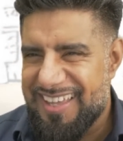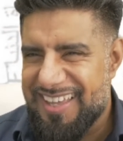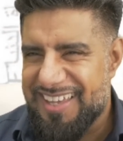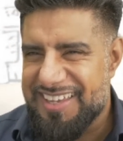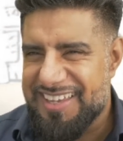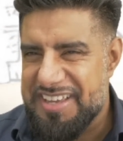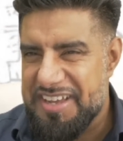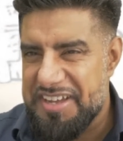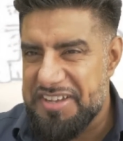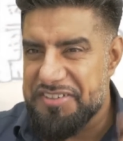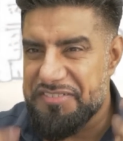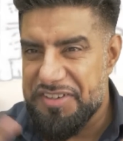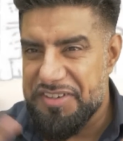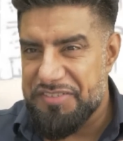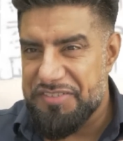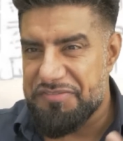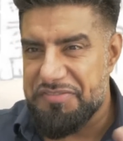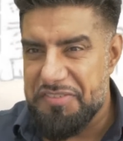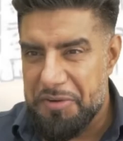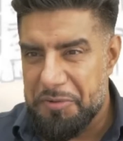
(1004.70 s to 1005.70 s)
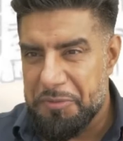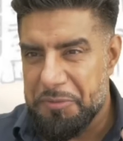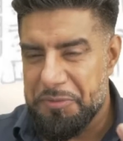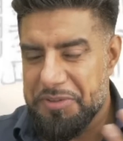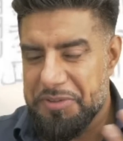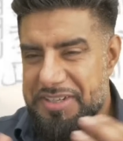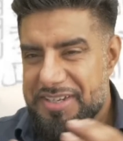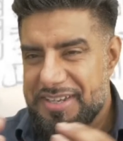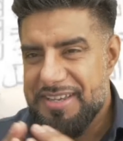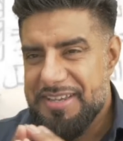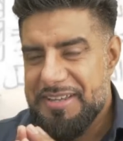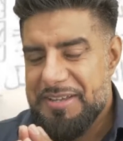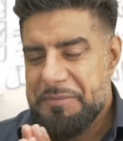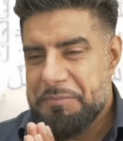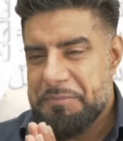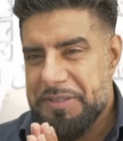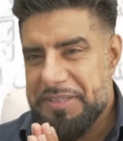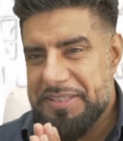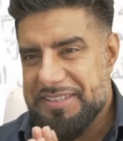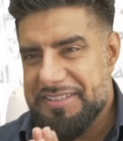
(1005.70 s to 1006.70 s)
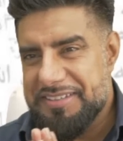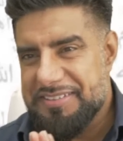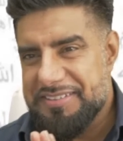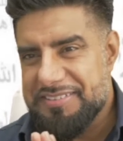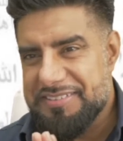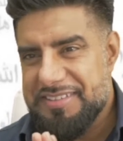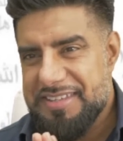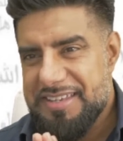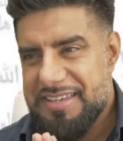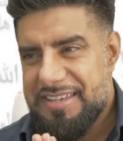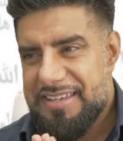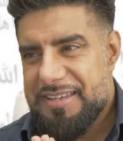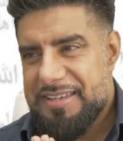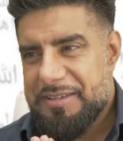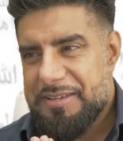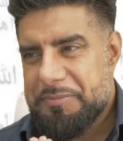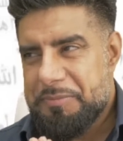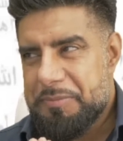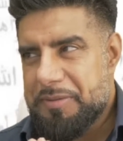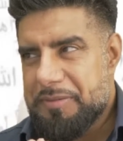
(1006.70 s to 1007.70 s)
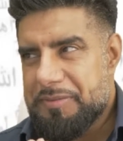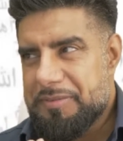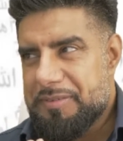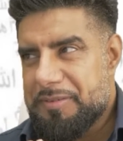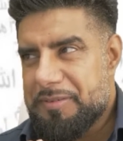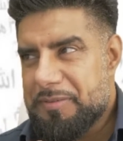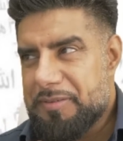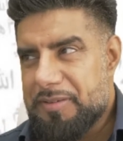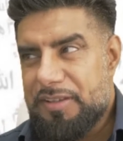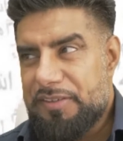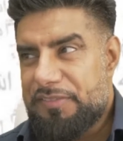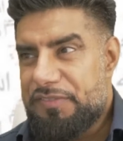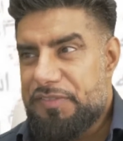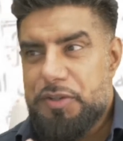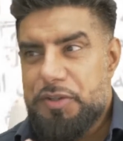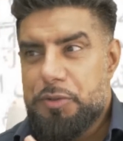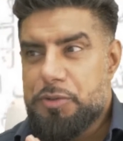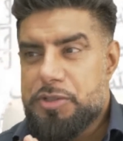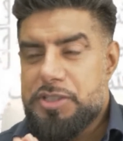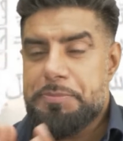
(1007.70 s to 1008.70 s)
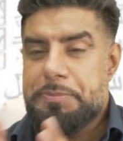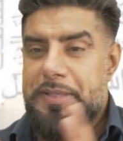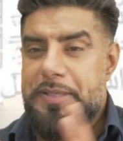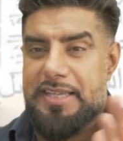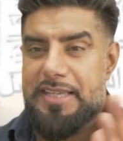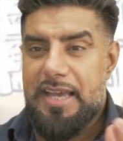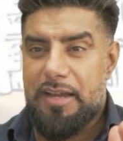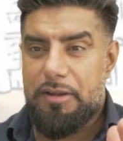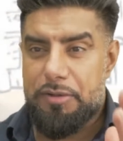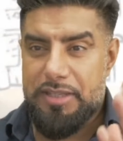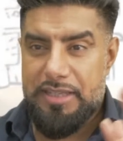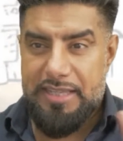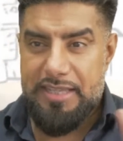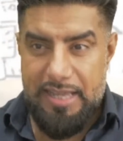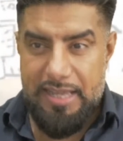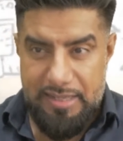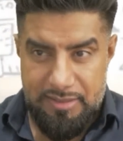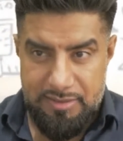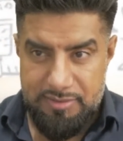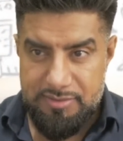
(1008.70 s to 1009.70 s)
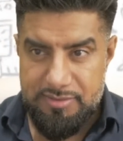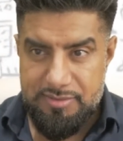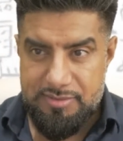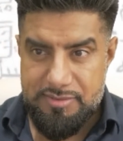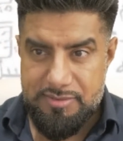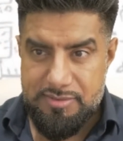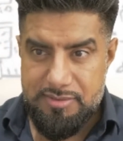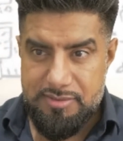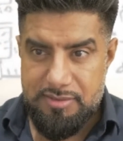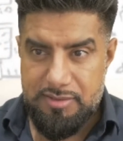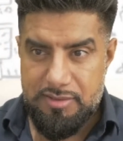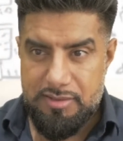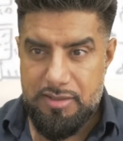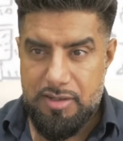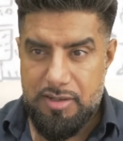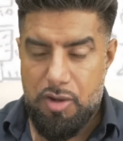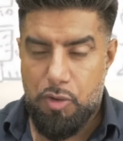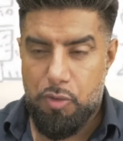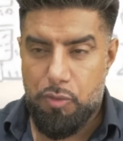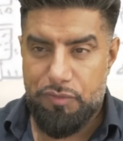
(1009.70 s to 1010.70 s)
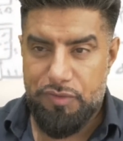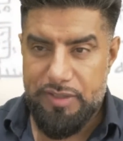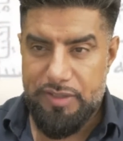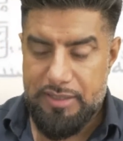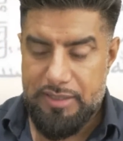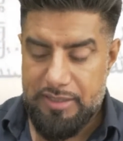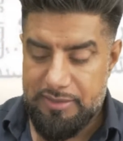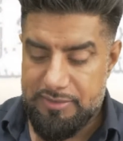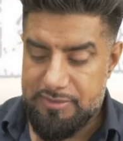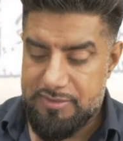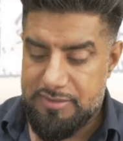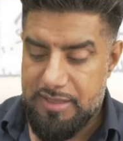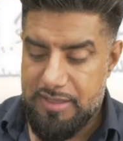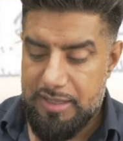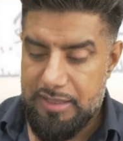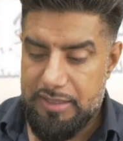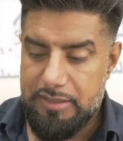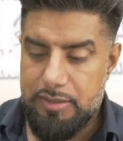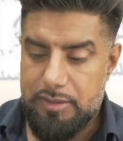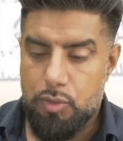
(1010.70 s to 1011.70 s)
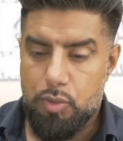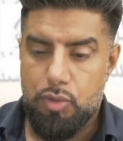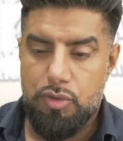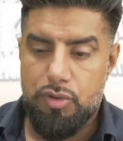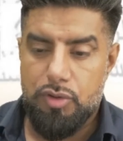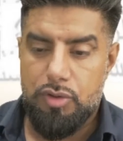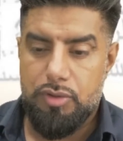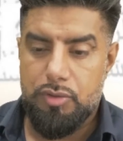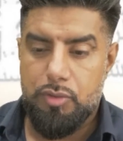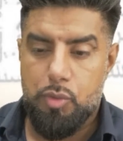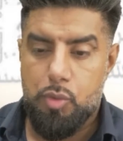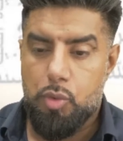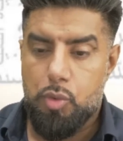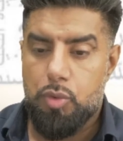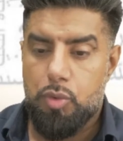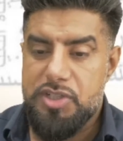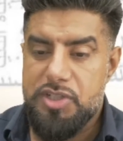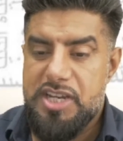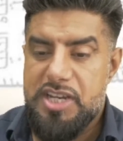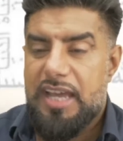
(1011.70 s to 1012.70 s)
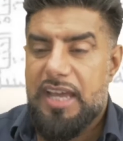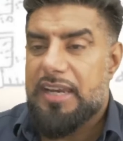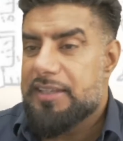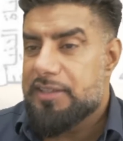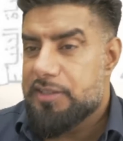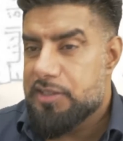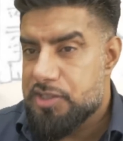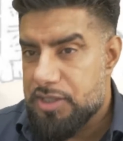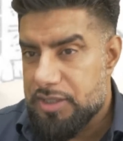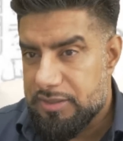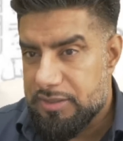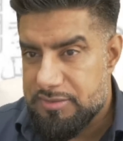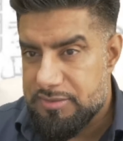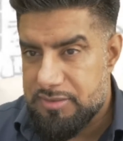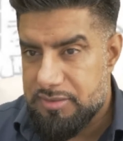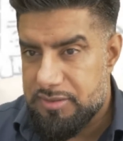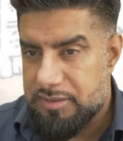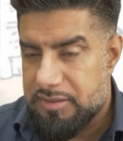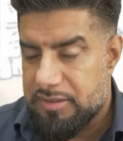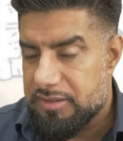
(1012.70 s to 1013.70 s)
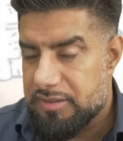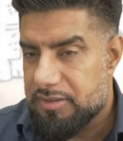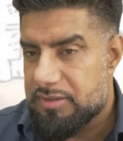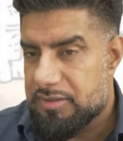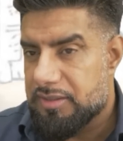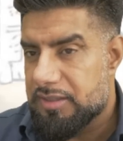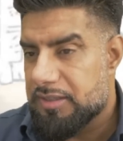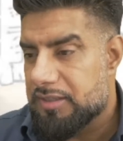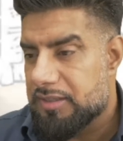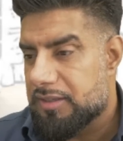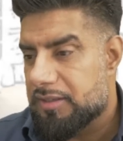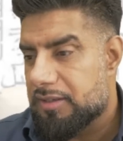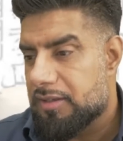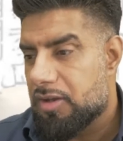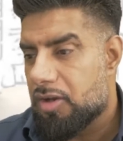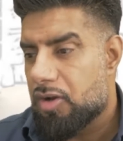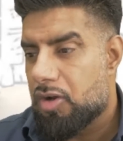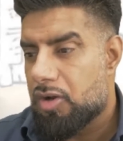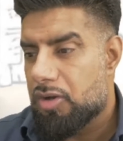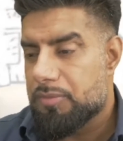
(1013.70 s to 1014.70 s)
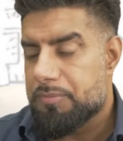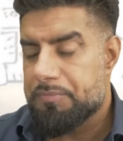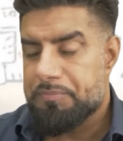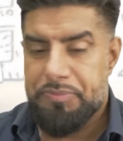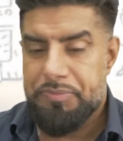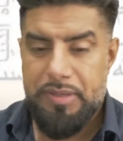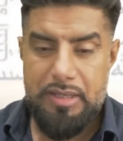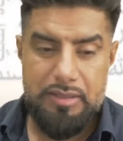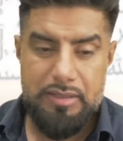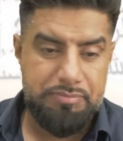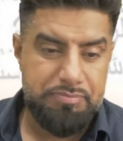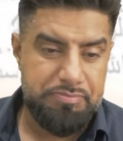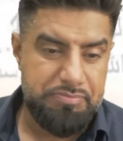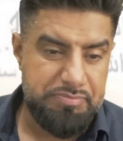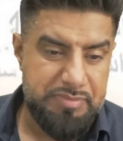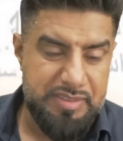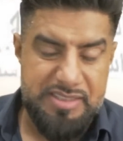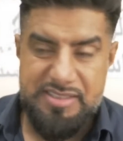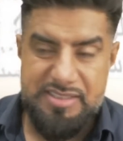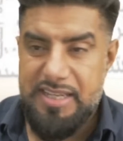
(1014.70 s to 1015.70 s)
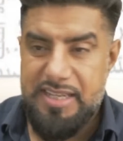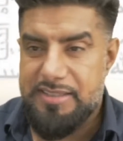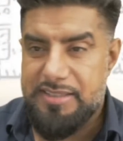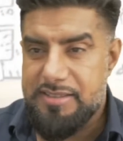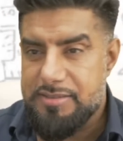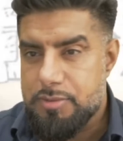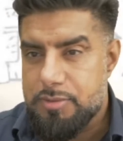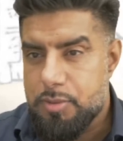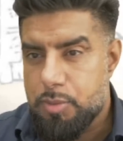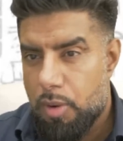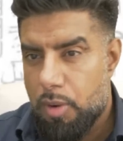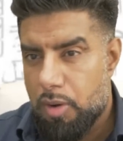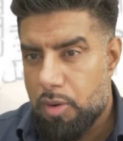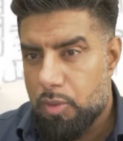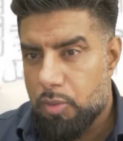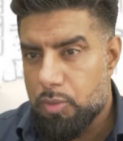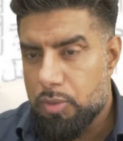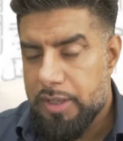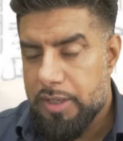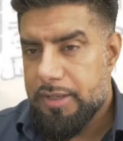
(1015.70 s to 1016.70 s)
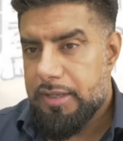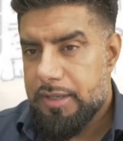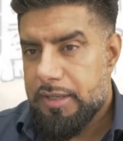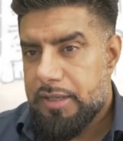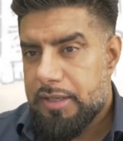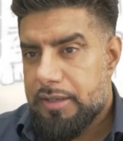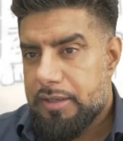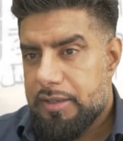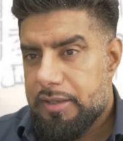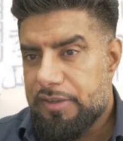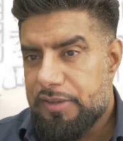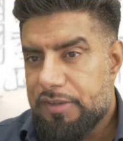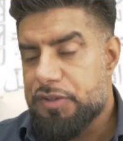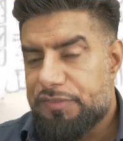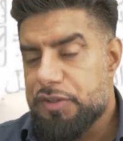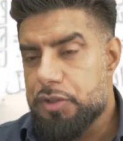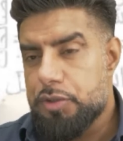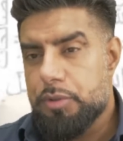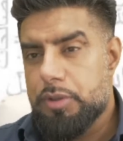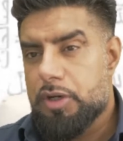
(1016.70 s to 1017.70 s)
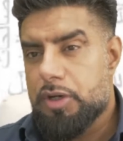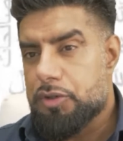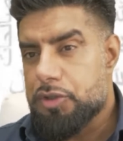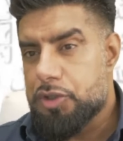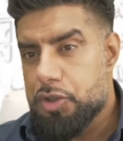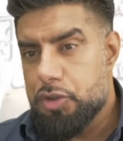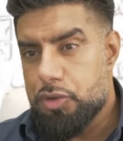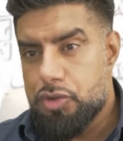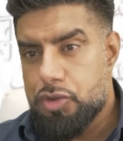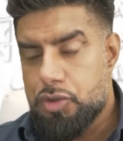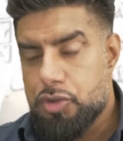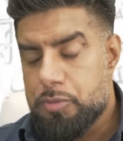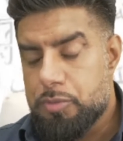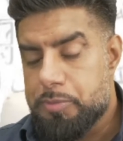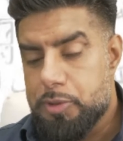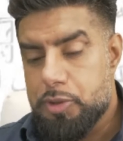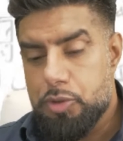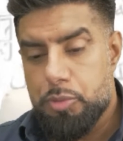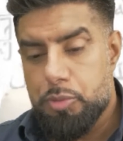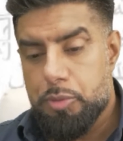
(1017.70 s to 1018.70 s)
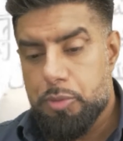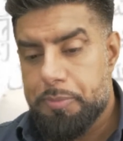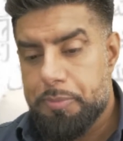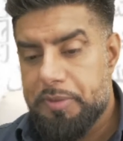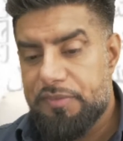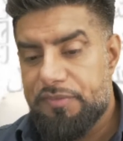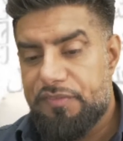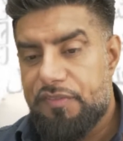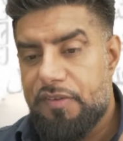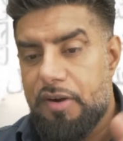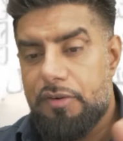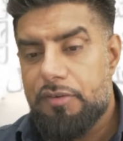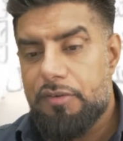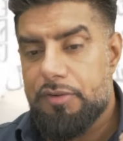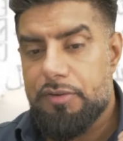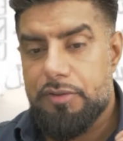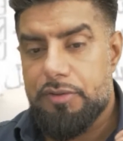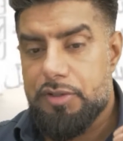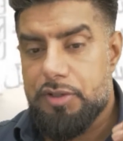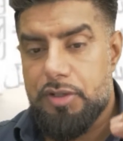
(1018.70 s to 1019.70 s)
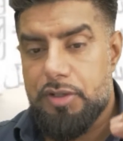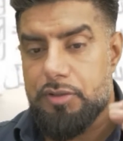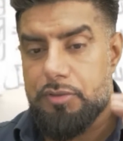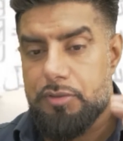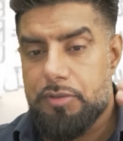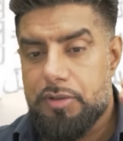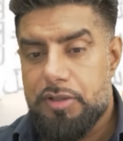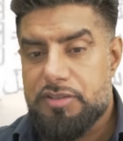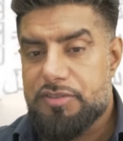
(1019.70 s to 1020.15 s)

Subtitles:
kind of unfold, because if you speak out against COVID, let's say, or challenging the status quo, if you do it on YouTube, you will be it's